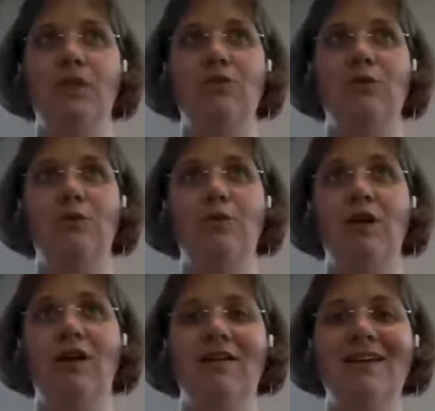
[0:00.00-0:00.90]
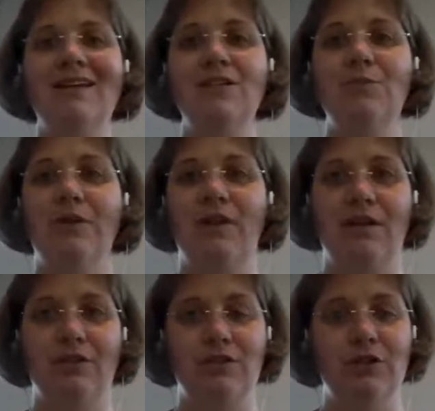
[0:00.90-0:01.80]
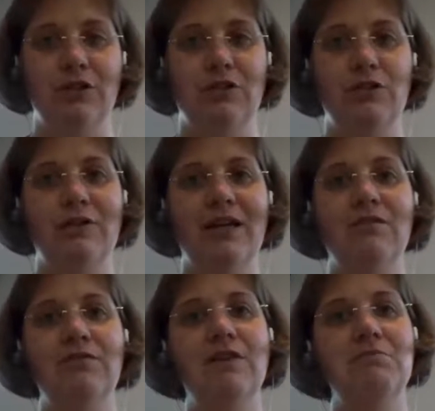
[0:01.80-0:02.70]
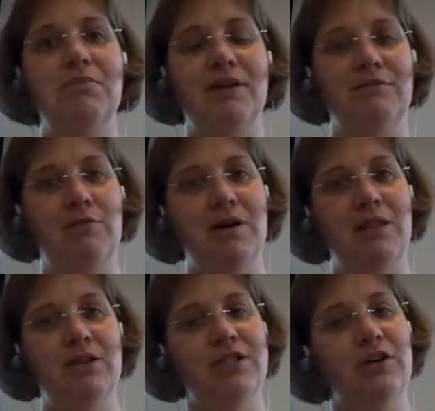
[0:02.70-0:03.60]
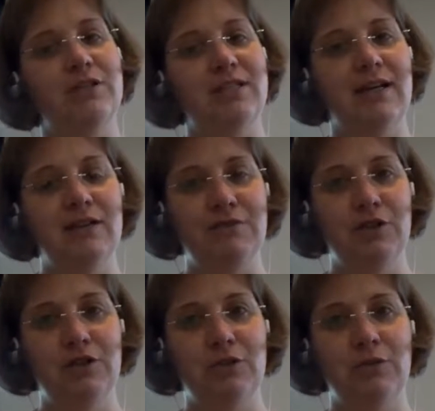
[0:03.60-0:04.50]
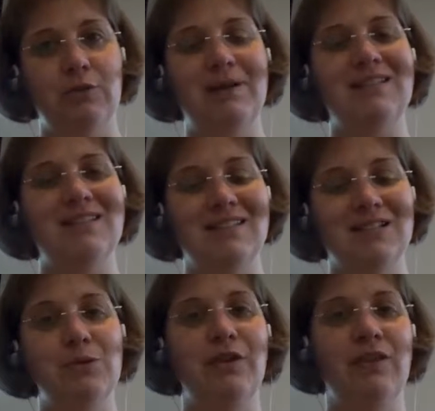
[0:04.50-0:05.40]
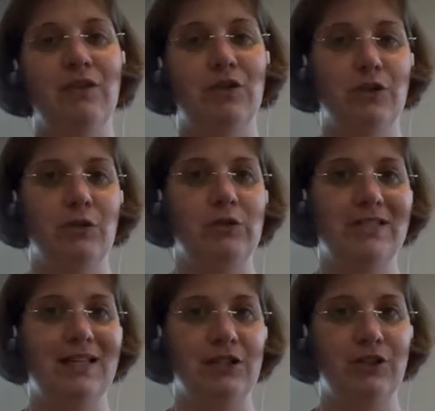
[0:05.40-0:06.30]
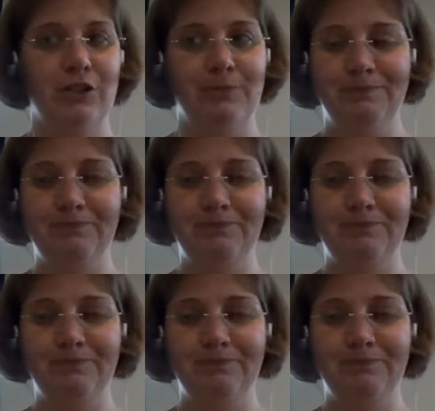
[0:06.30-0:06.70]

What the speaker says: to connect with others, to get feedback from others outside of your school, but still within the school sector.